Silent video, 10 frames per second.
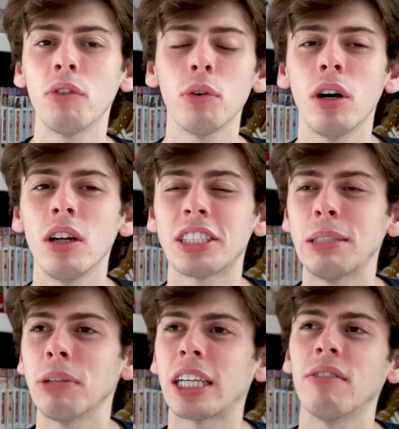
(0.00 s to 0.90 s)
overall, it
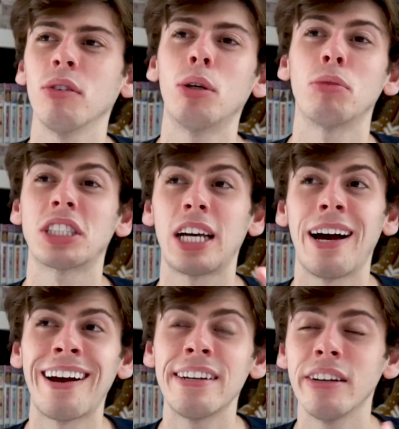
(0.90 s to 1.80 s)
seemed like everyone was
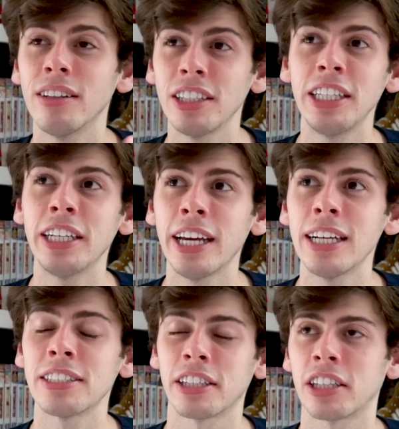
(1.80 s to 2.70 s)
kind of leaning
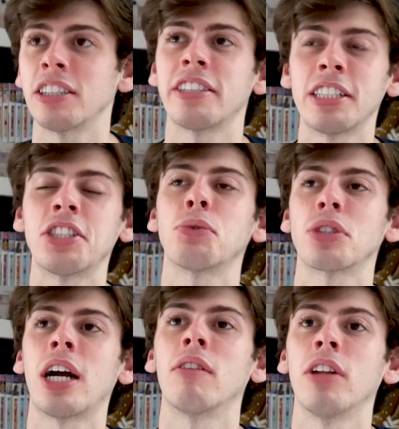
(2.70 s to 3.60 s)
yes. Like the consensus
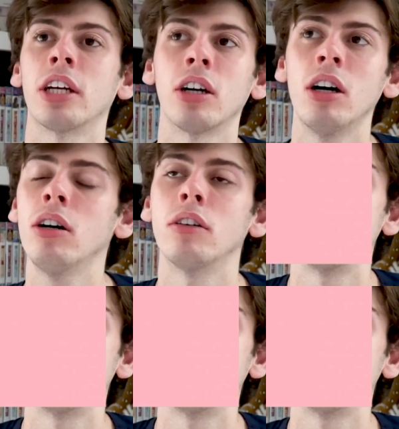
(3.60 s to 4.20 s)
was kind of like, oh,